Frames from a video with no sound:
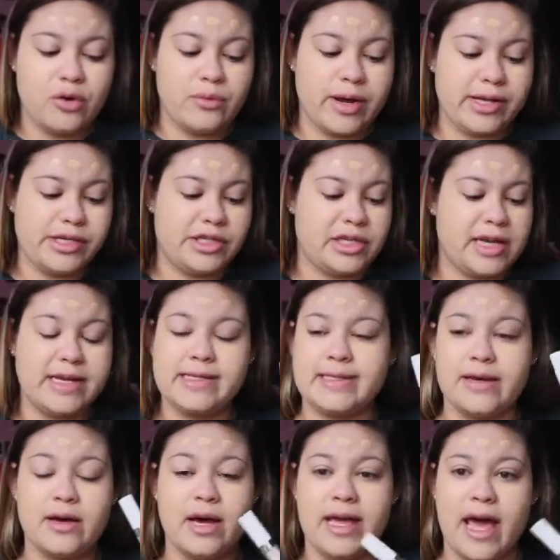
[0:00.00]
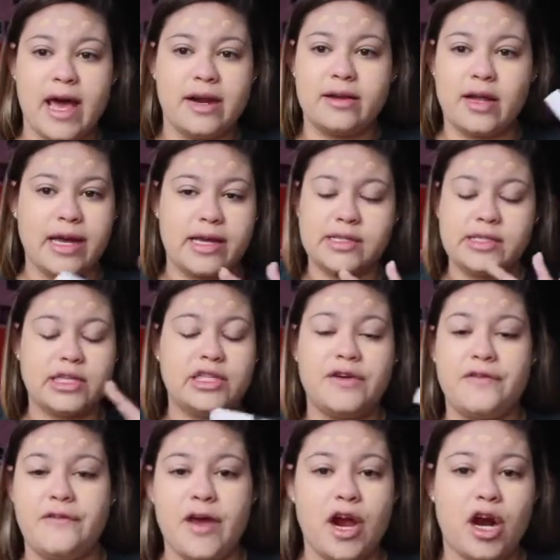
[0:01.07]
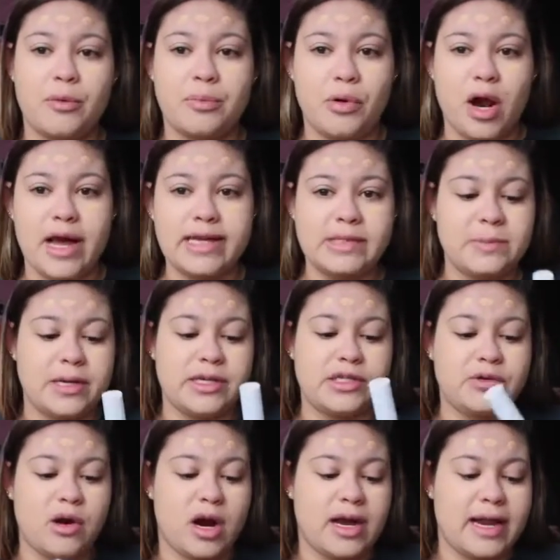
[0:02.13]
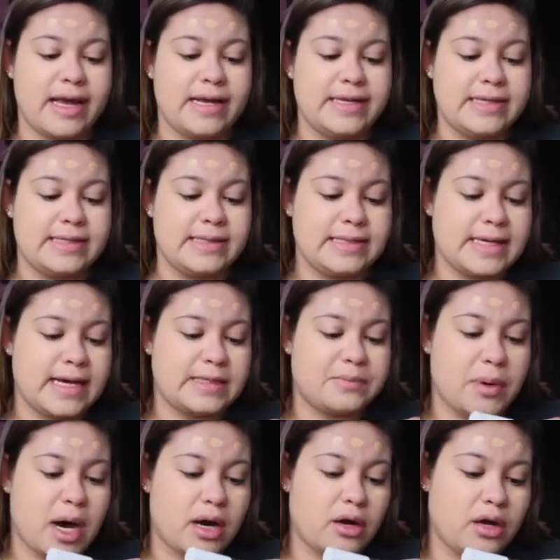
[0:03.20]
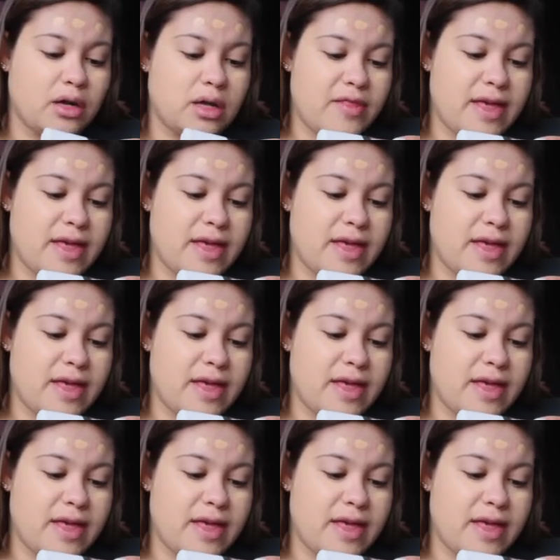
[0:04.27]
which is again like such a fair price because you are getting a decent sized bottle.